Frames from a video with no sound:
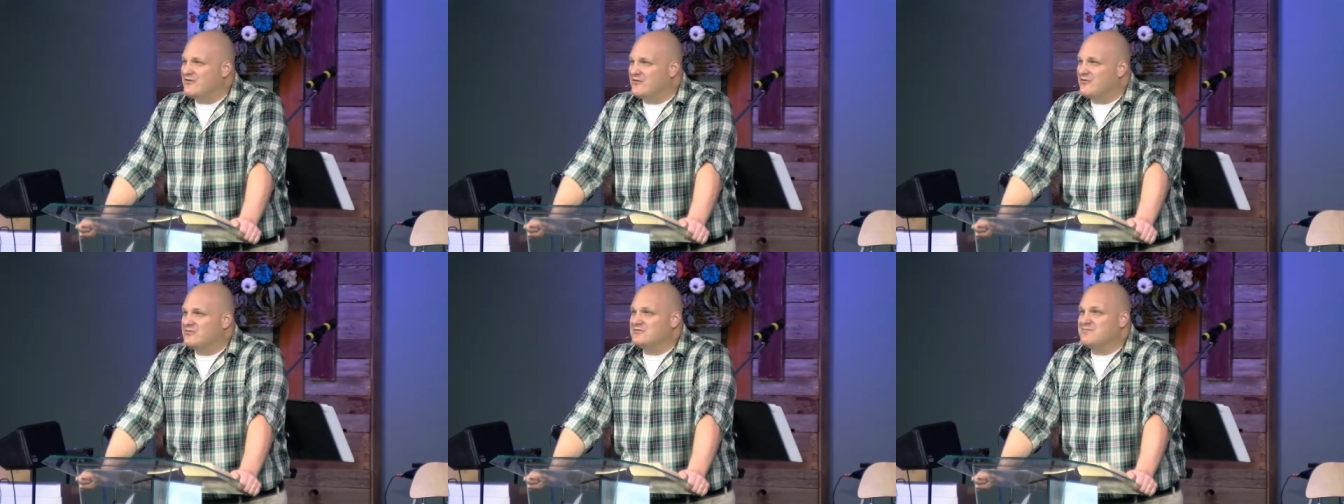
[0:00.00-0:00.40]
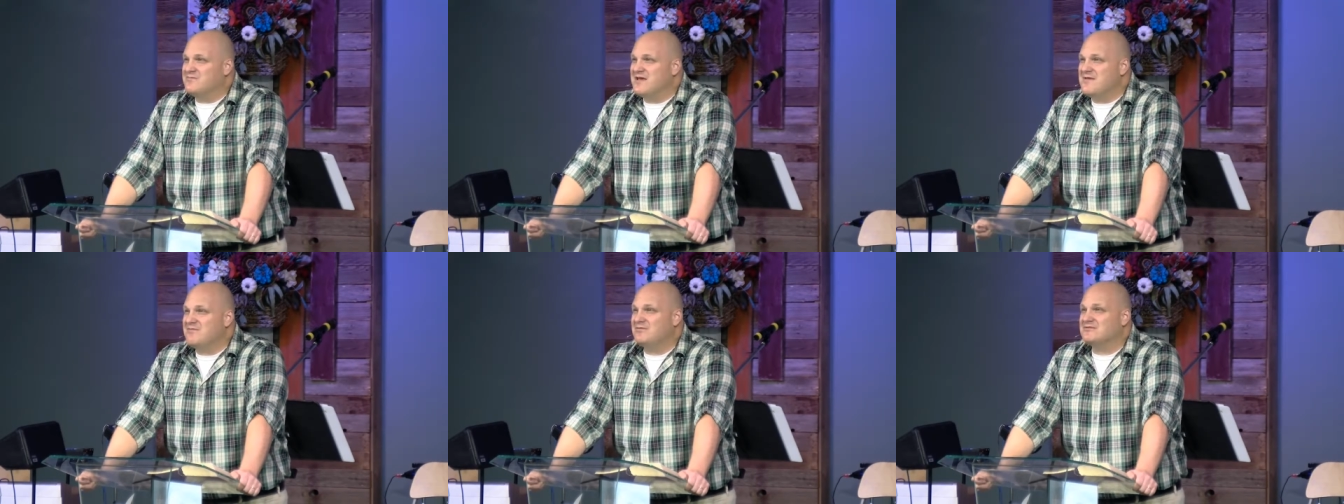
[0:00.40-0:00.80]
Those
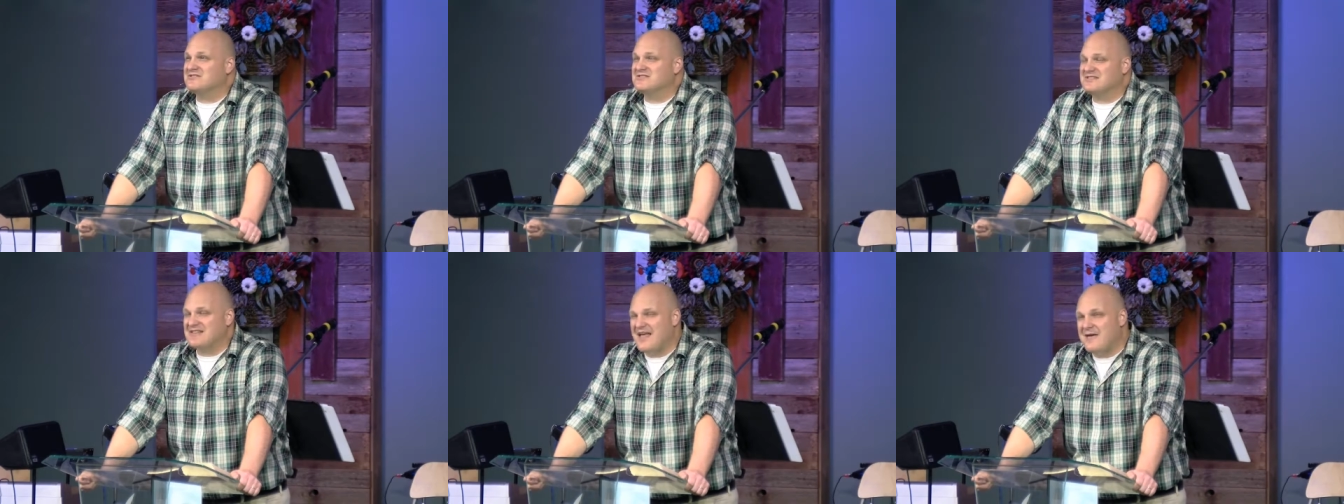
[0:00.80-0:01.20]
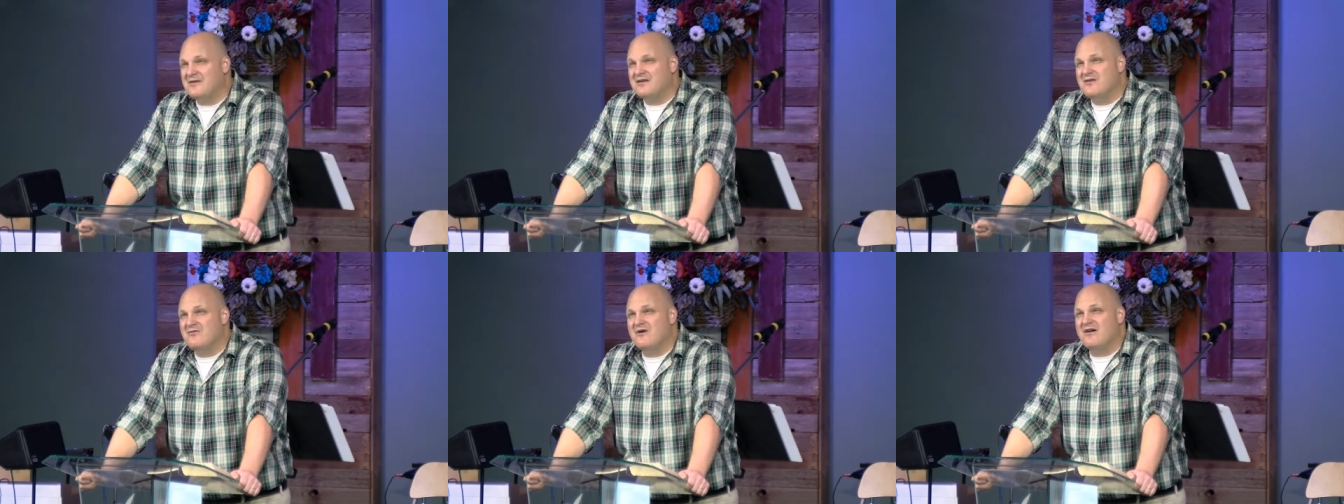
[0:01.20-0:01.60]
people slamming
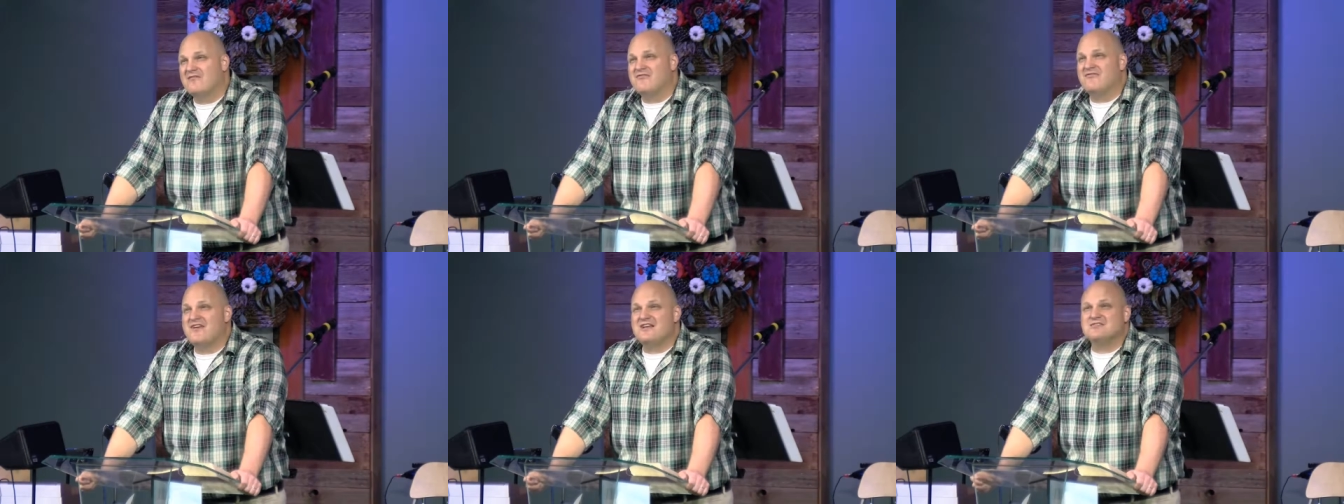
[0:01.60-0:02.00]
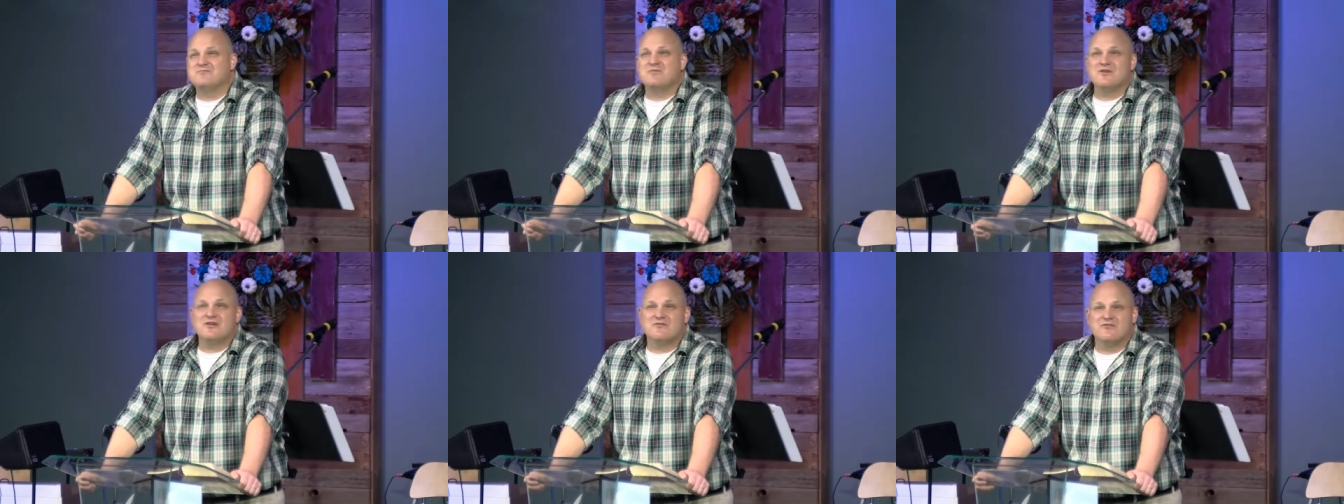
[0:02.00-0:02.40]
you on
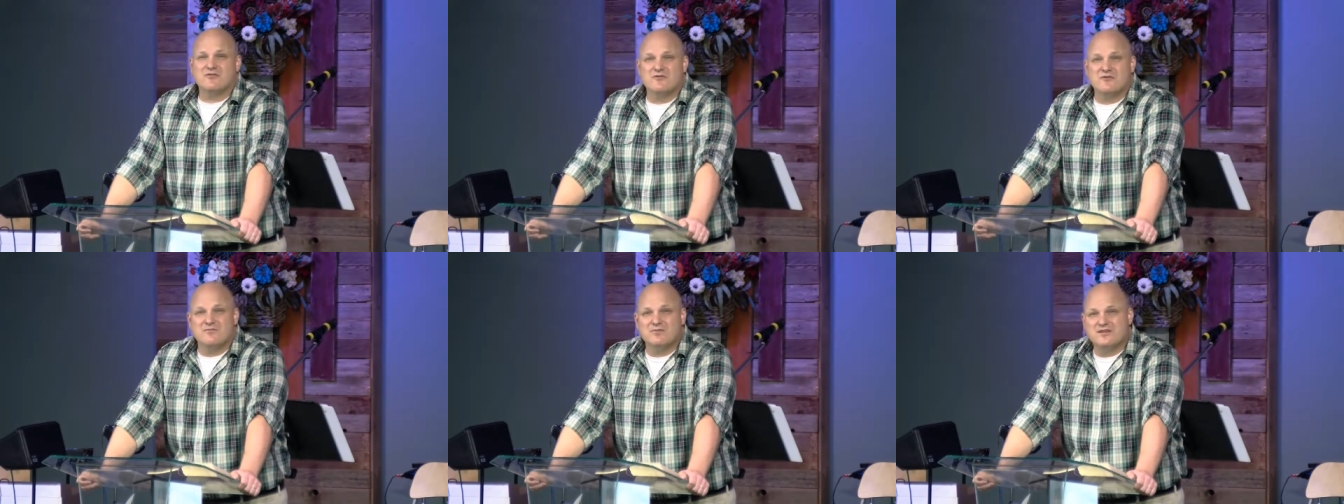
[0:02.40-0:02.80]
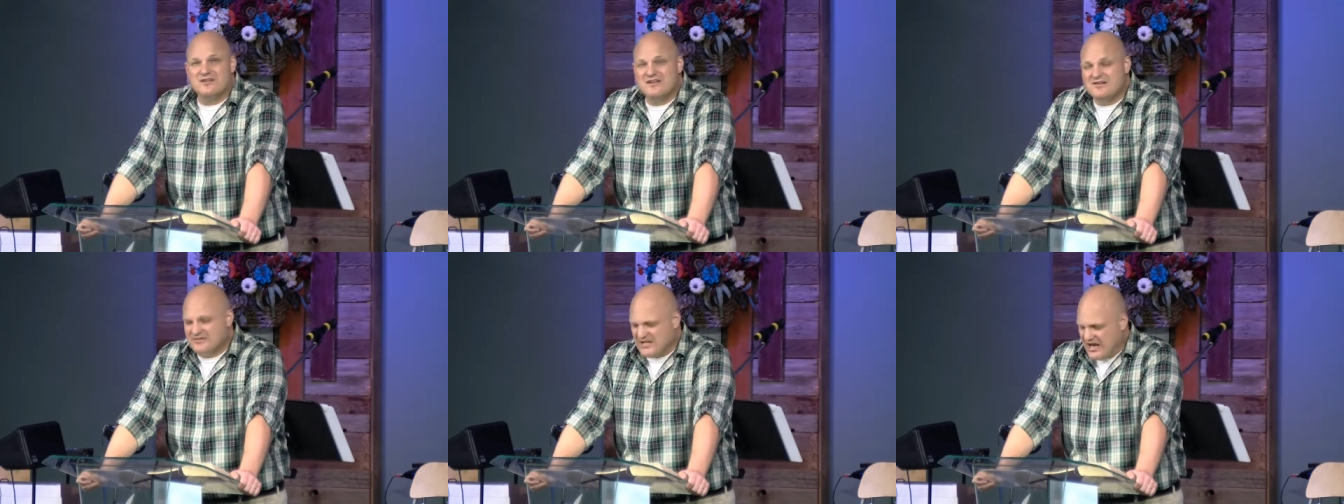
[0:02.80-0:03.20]
Facebook for your
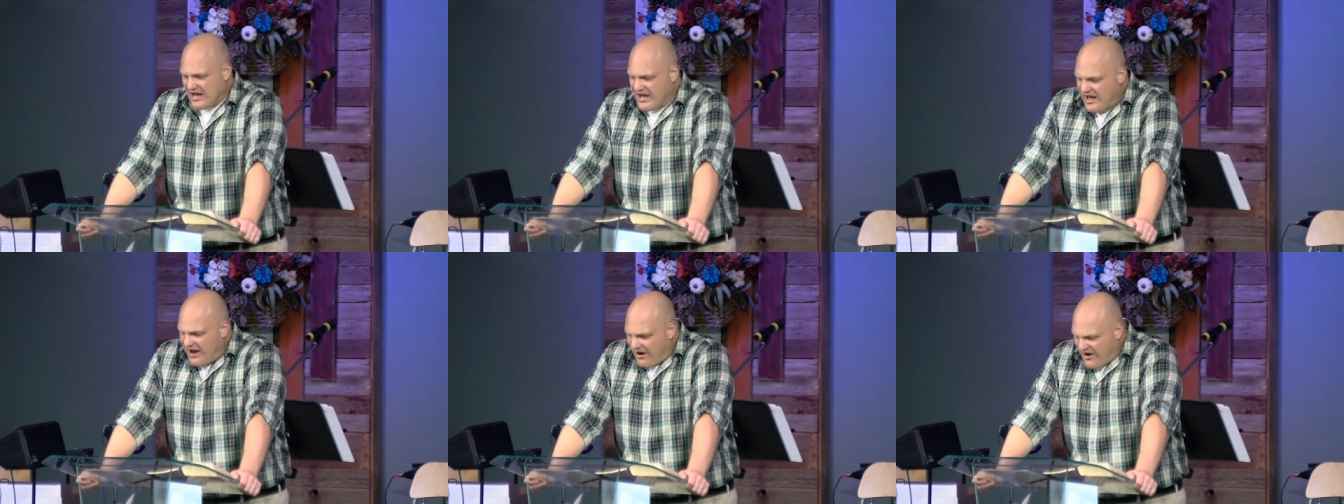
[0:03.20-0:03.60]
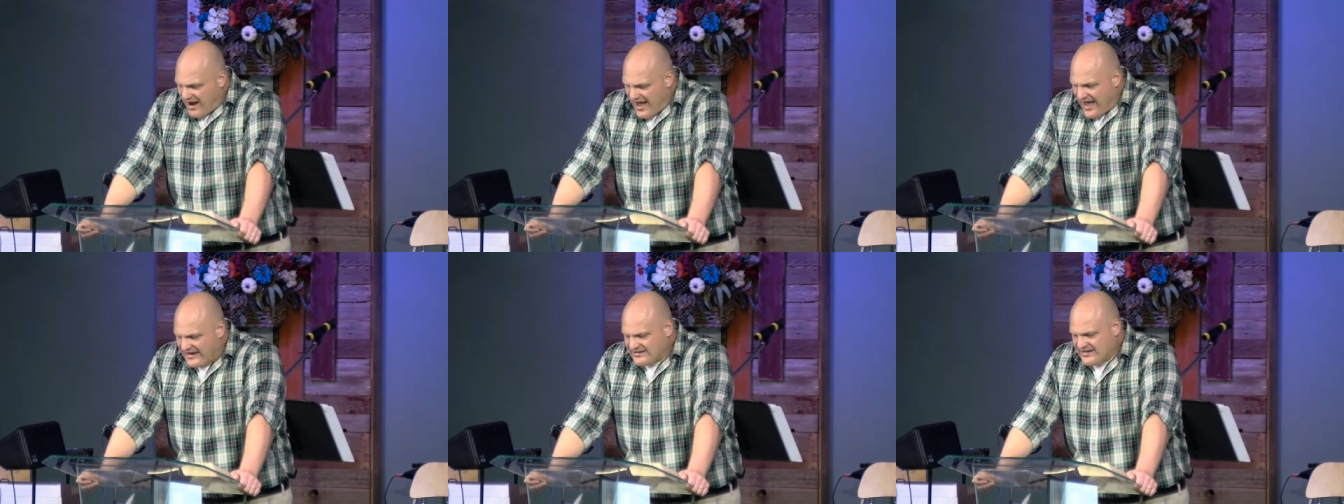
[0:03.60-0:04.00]
beliefs are
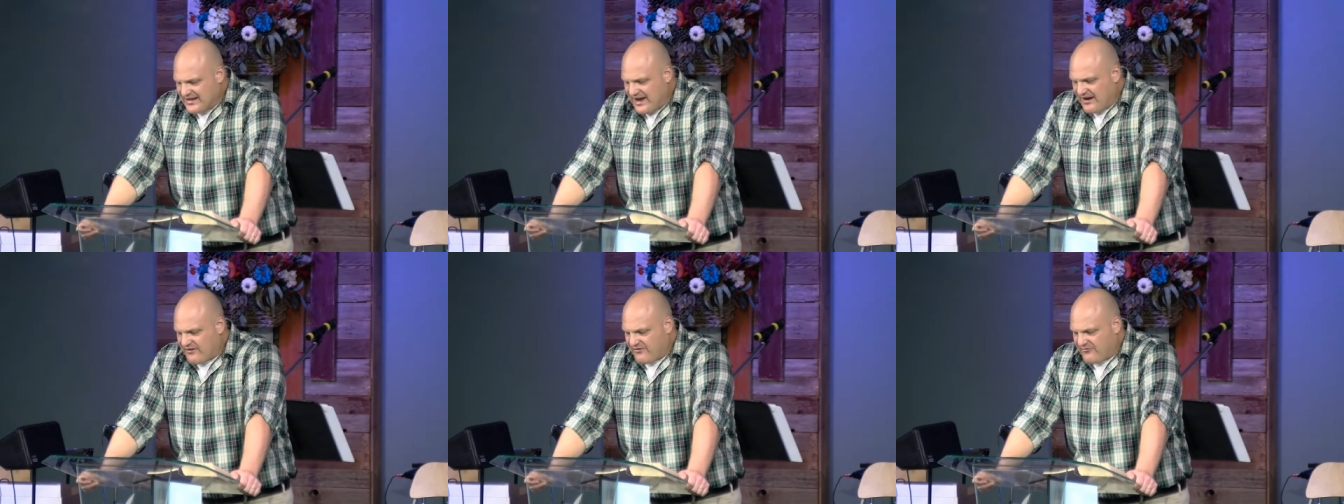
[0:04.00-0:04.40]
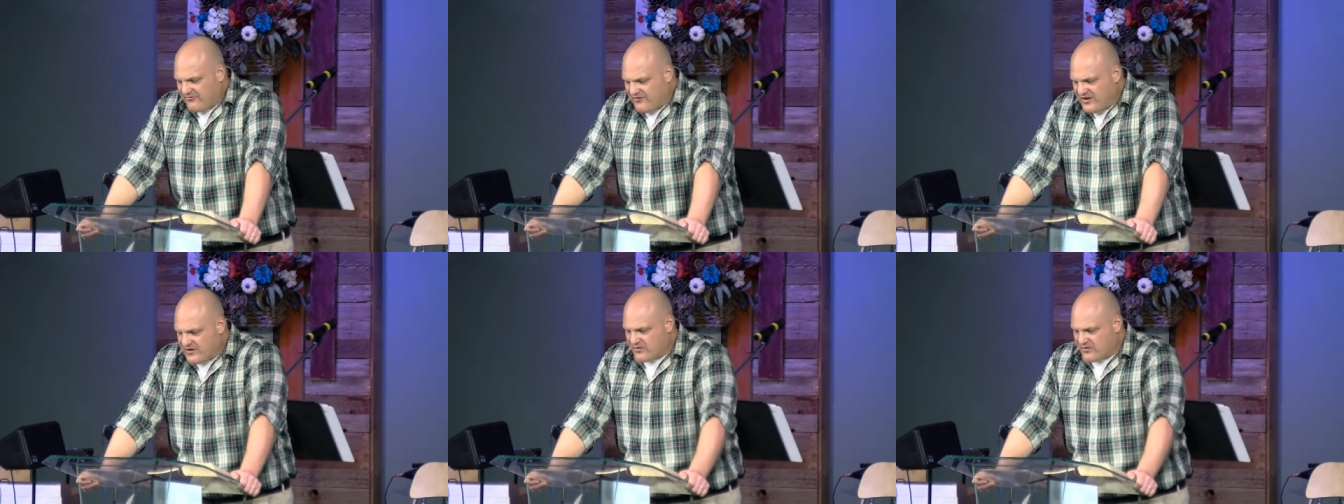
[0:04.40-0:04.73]
acting out of fear.